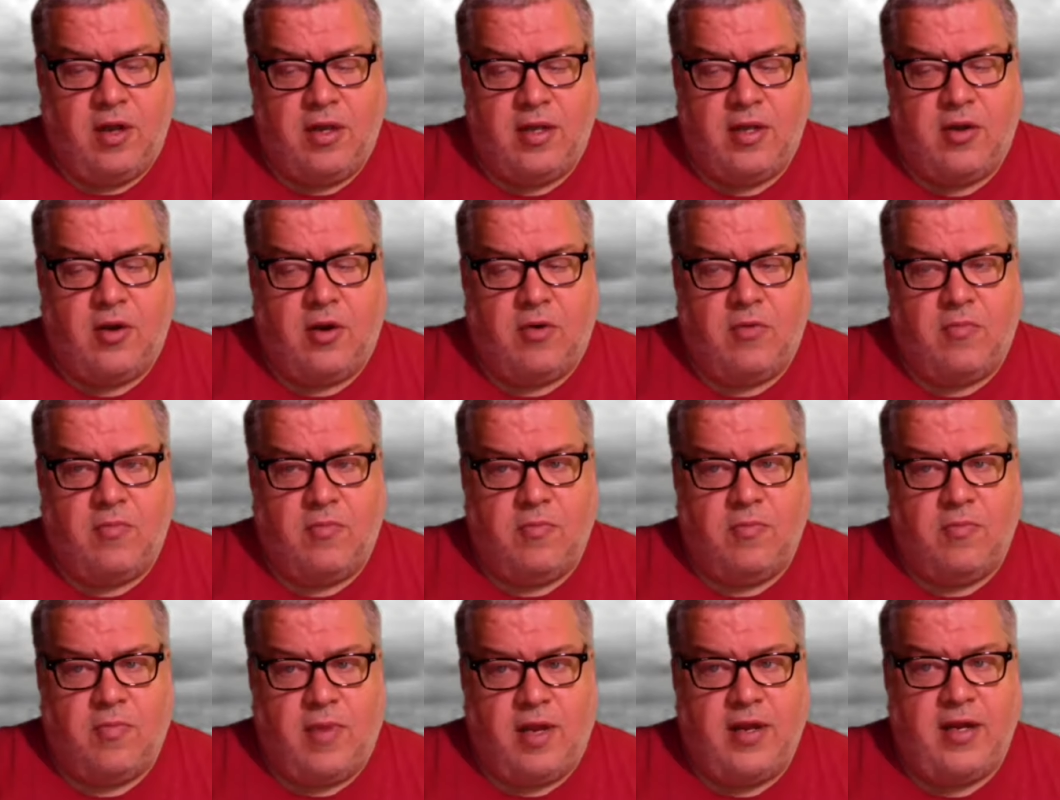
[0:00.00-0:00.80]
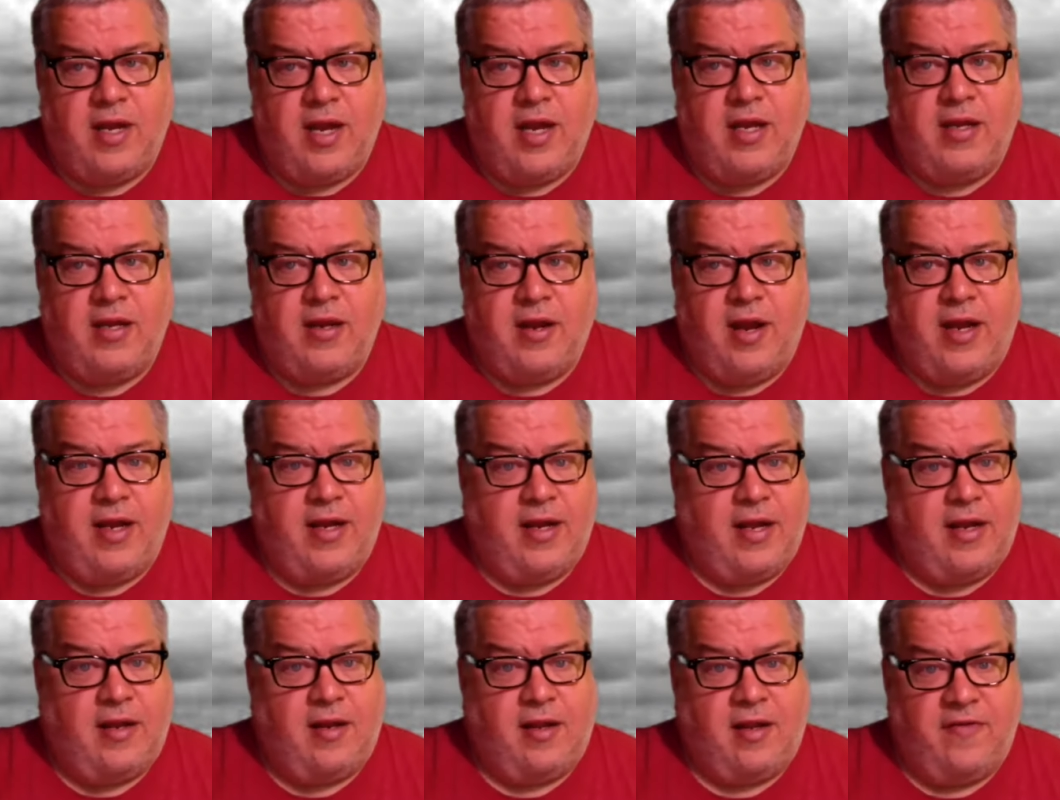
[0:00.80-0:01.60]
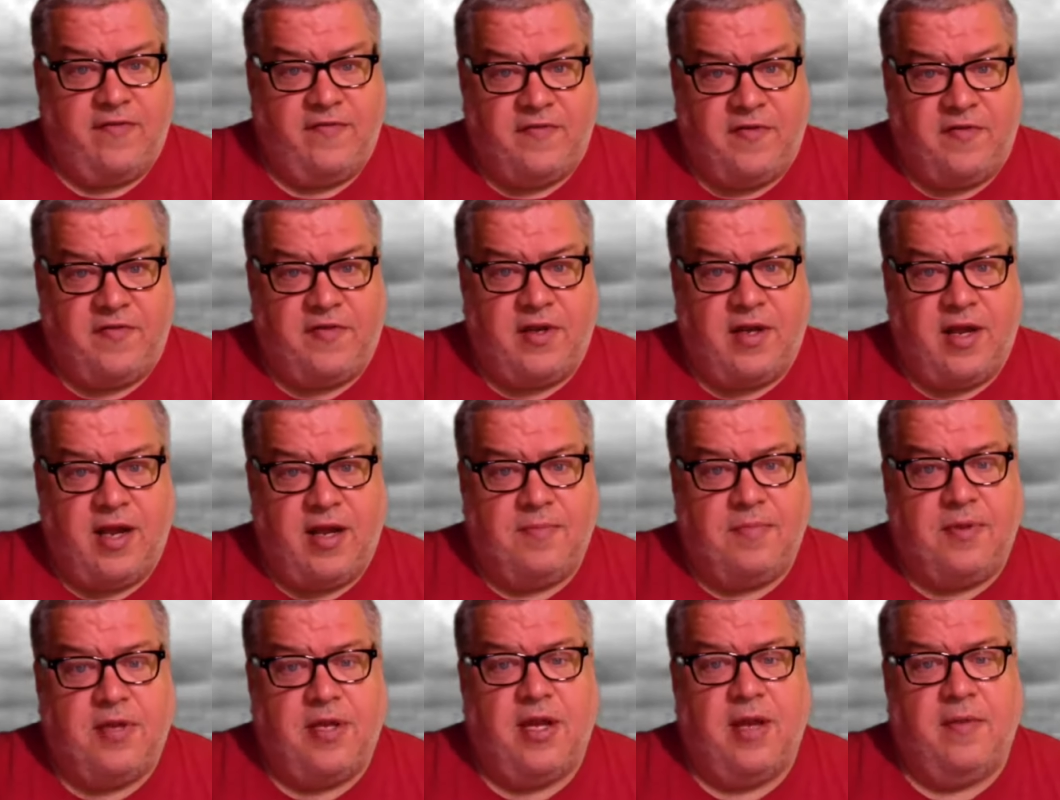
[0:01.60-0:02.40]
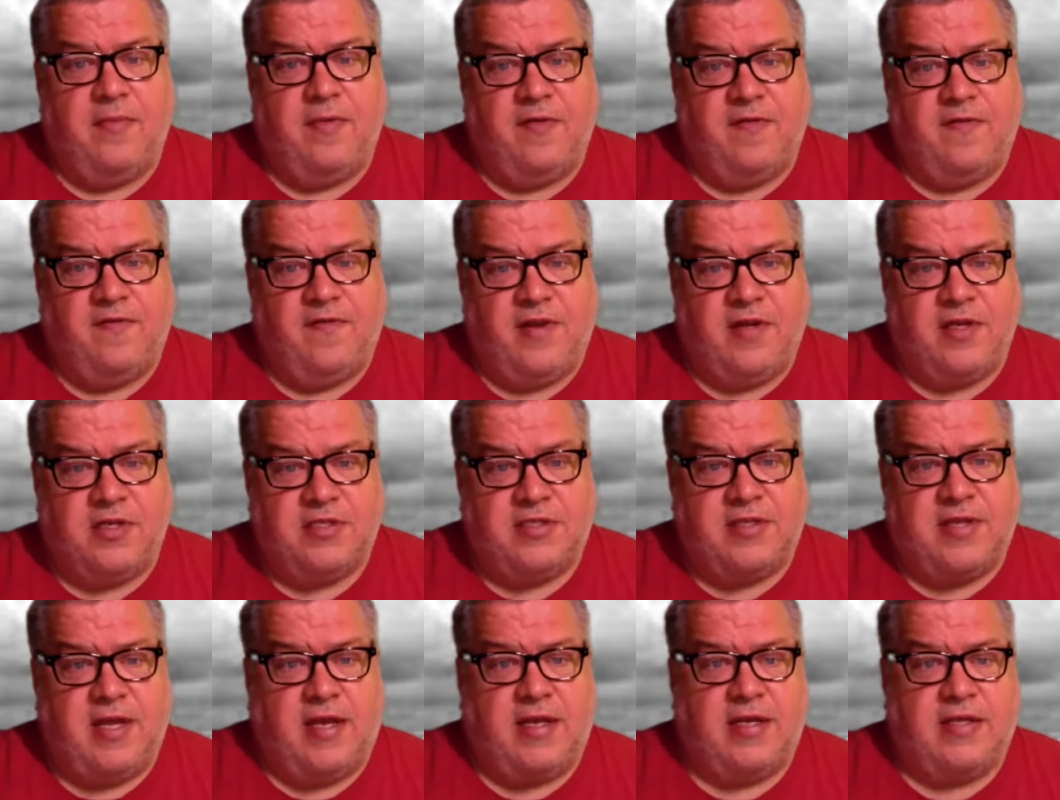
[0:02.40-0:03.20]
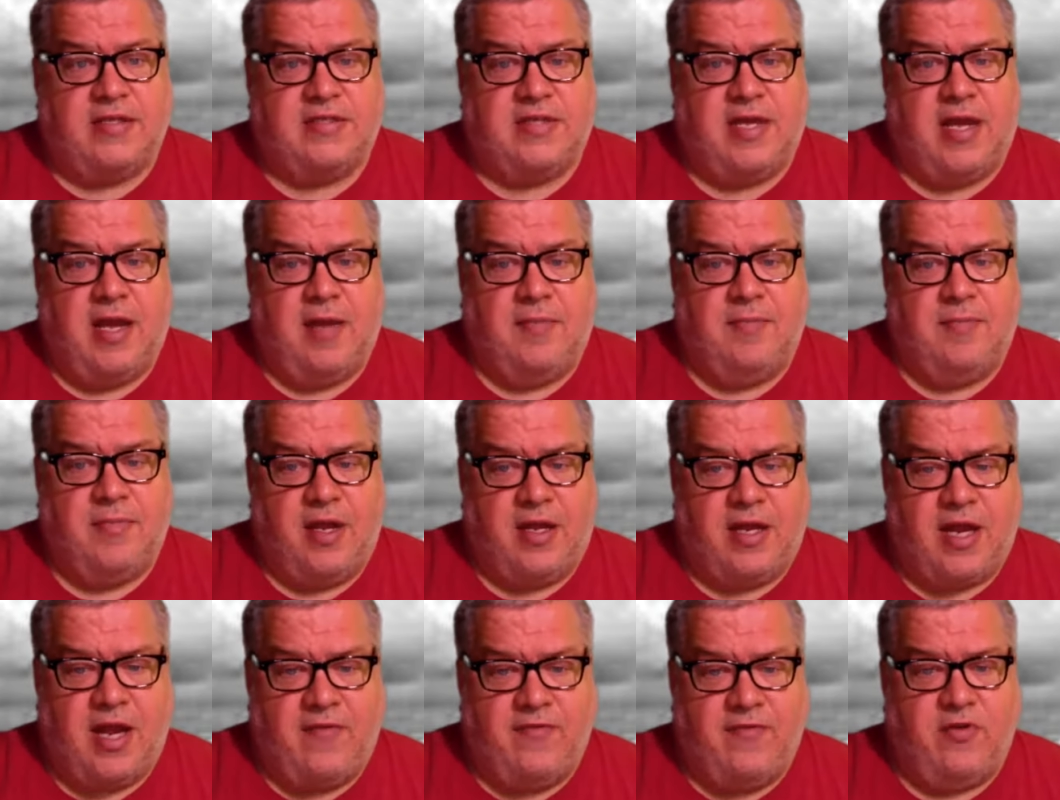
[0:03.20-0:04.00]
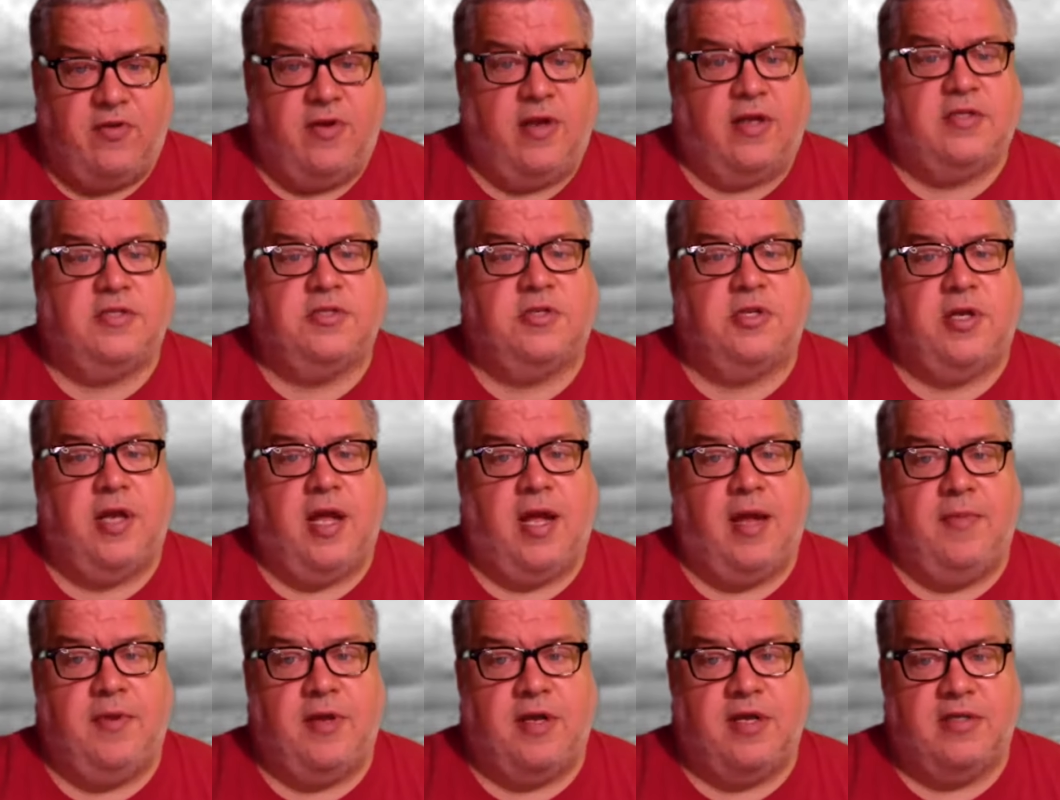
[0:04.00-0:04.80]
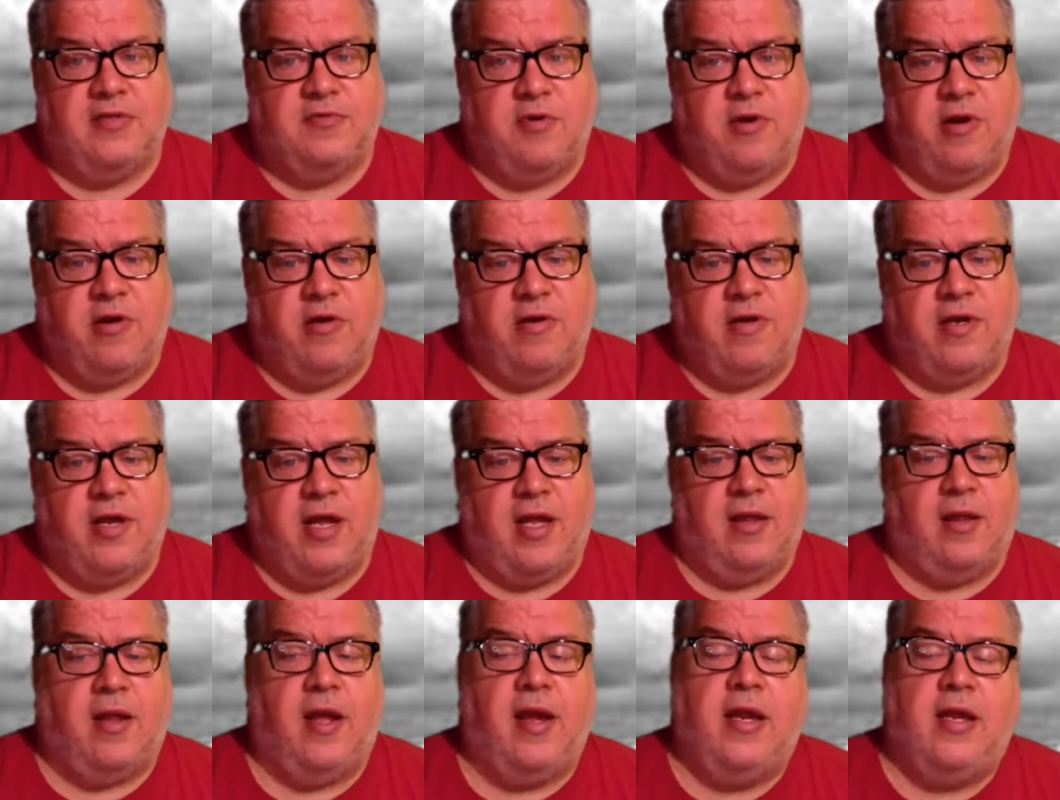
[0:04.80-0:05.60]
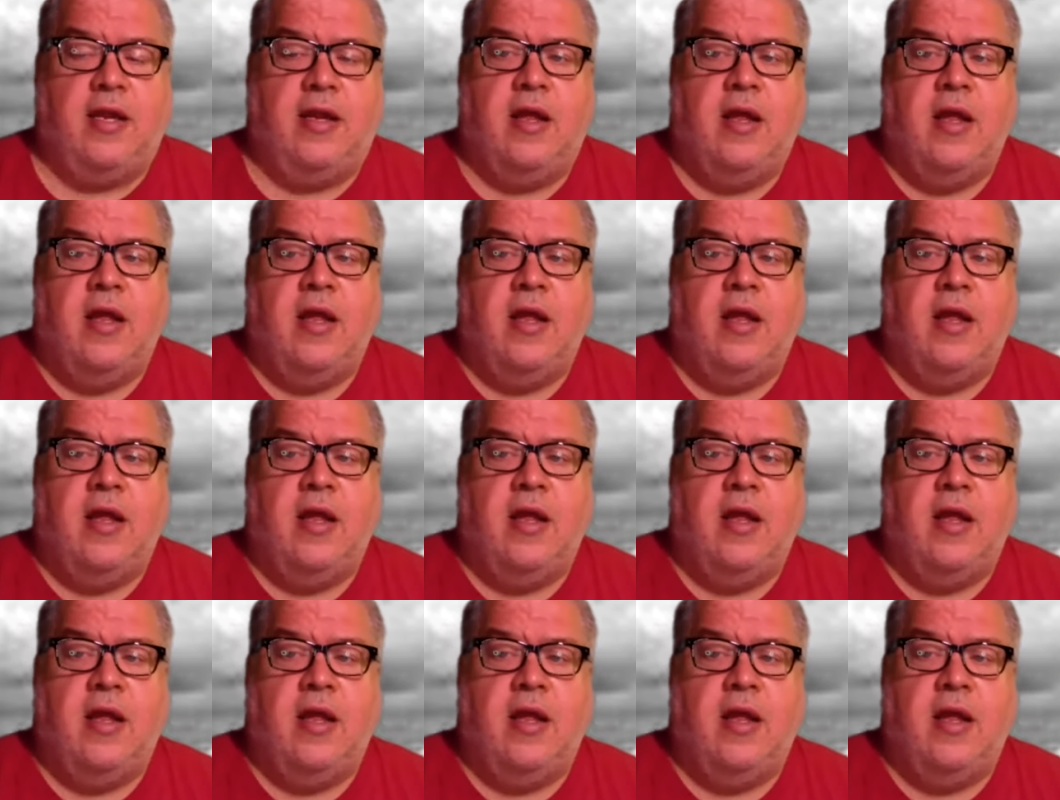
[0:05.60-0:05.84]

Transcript: or Monday night at 11:59 p.m. to finish that exam. I gave you an extra day because we were a day late.